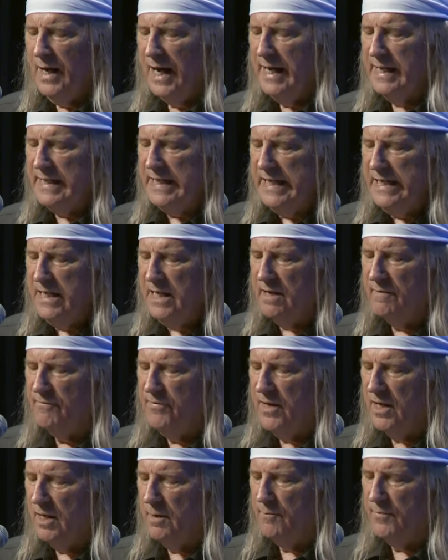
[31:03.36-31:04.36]
by any of
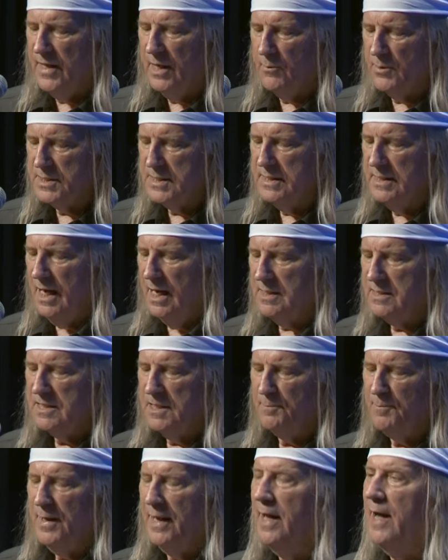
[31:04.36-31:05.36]
them that was not
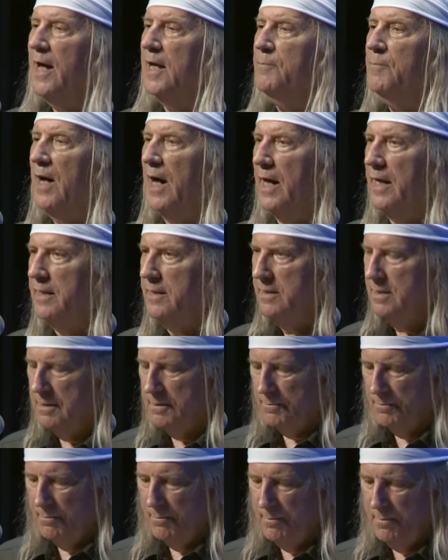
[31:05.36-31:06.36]
supplied by
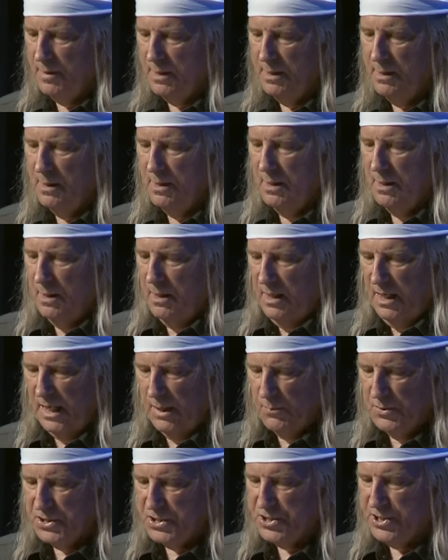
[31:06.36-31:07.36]
him.
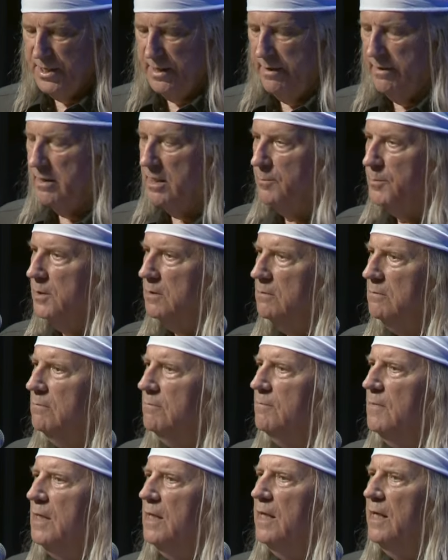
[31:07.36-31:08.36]
He was charitable,
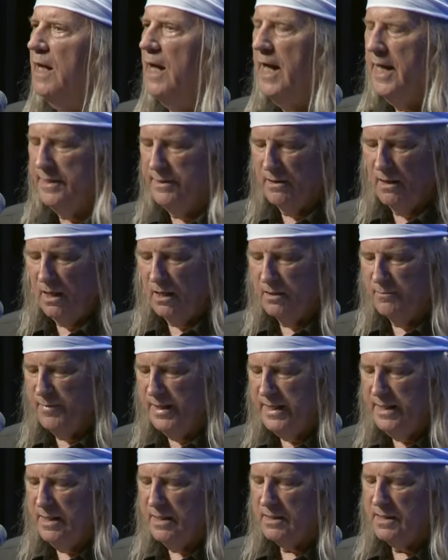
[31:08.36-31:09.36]
and on
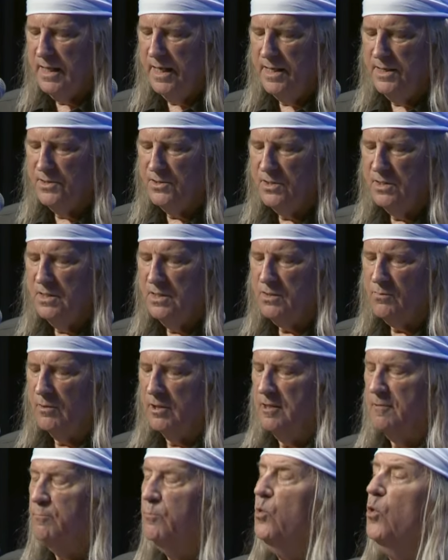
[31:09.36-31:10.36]
many occasions
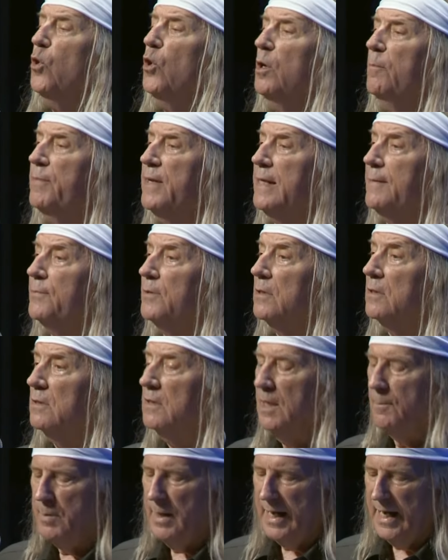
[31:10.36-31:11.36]
when poor
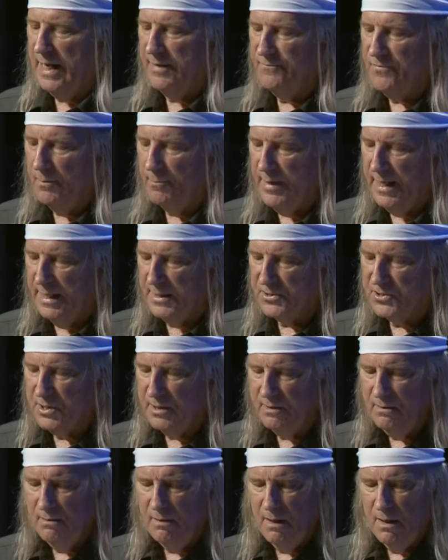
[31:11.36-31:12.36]
people applied for
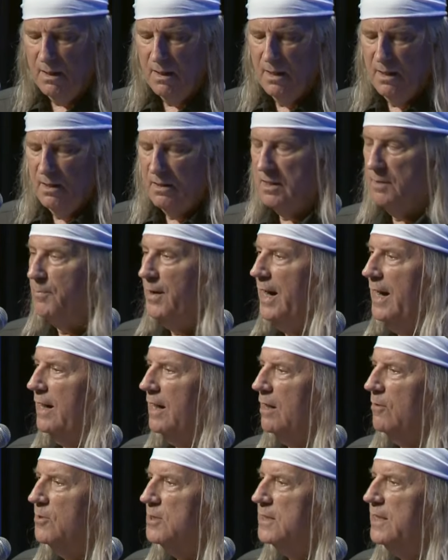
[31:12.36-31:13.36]
medicine, the
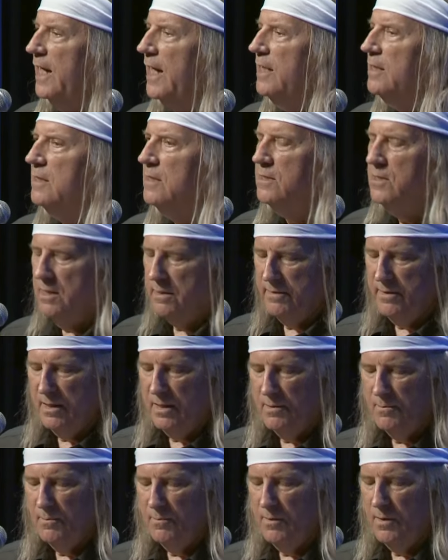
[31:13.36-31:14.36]
bottle was handed to
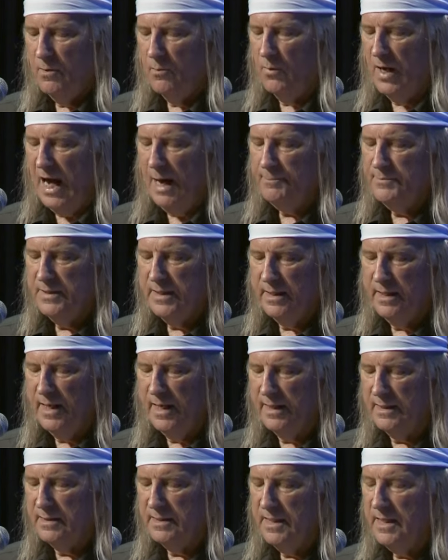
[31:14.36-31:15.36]
them wrapped in
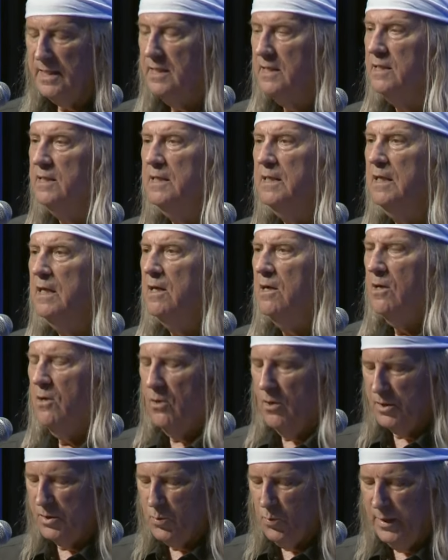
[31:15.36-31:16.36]
a 10
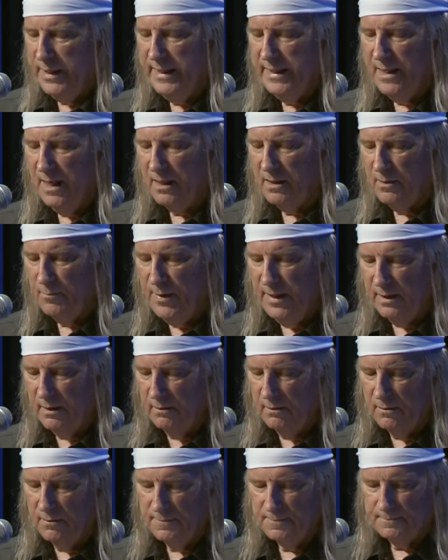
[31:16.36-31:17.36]
or $20
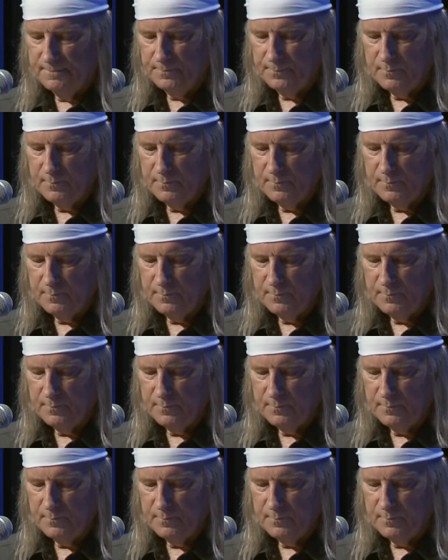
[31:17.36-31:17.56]
bill.